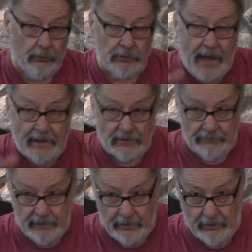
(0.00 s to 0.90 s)
lots of
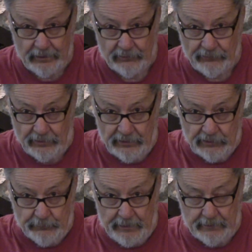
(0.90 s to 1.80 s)
areas in
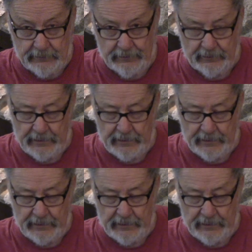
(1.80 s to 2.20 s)
these big clear